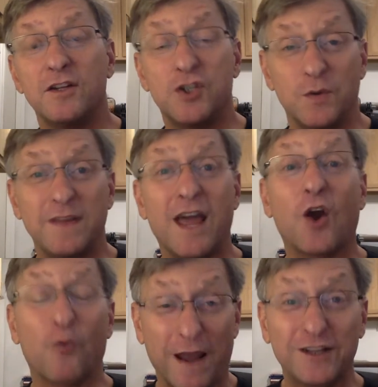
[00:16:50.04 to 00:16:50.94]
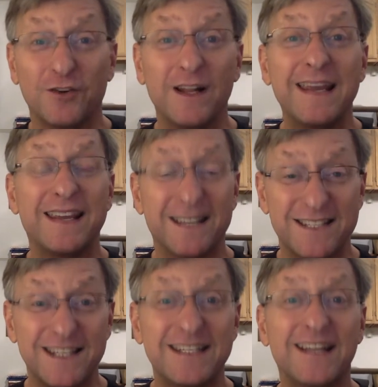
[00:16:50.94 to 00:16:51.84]
doing that regularly,
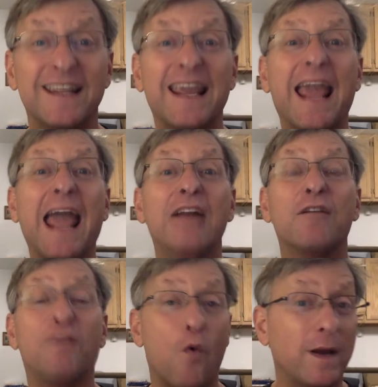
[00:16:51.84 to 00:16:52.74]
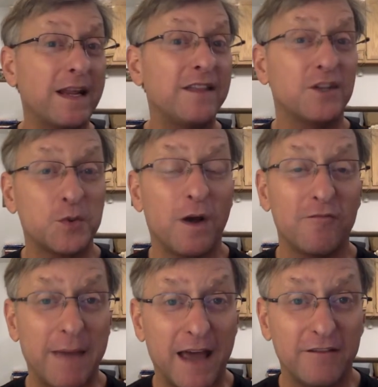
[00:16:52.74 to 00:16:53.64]
consistently, and avoiding the
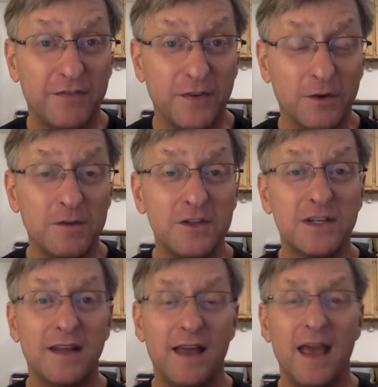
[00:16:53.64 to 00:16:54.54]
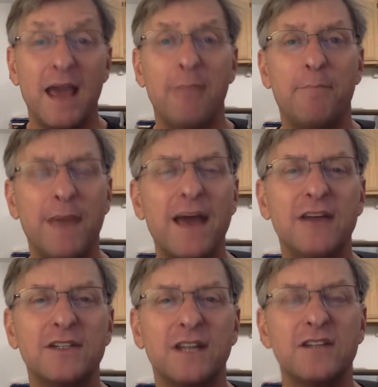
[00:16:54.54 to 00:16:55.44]
12 bad foods. And
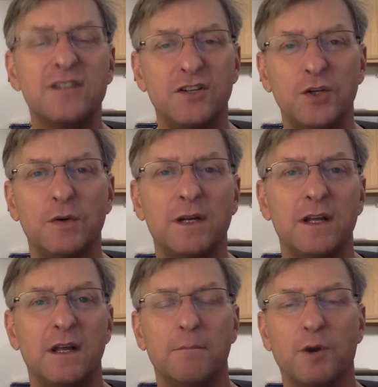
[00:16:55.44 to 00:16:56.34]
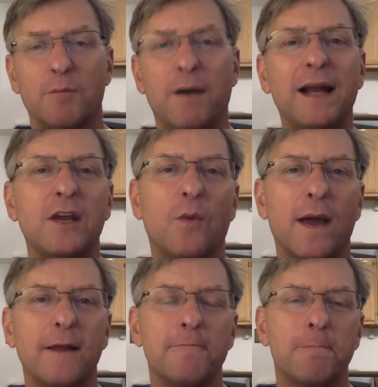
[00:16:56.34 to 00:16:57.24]
best is to do it per body
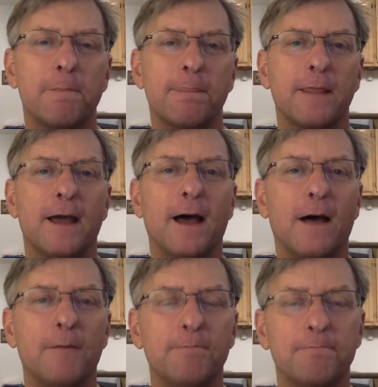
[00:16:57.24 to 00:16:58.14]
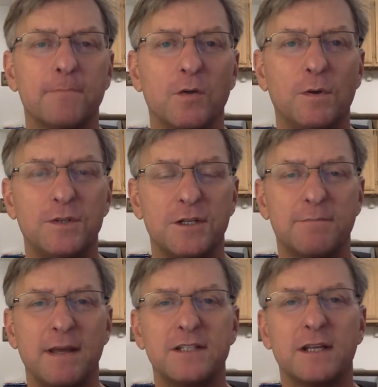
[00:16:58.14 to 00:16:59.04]
weight, which is
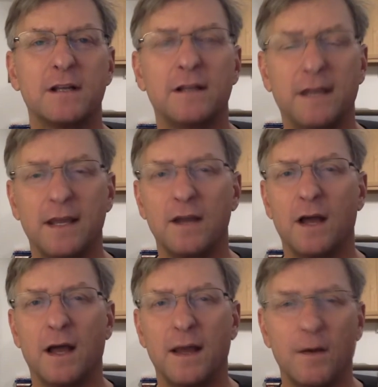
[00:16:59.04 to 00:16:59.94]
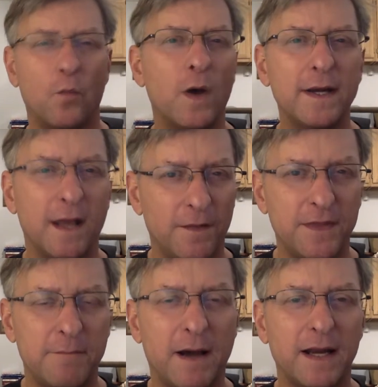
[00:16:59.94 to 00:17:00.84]
basically one
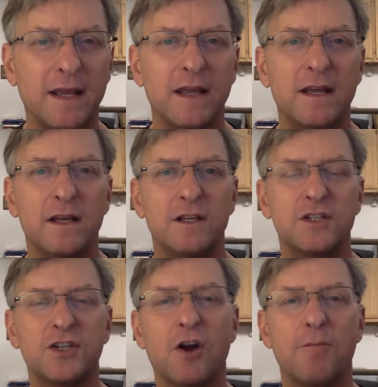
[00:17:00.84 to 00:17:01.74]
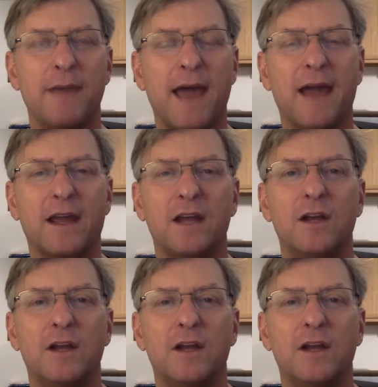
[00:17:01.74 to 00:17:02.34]
healthy body start pack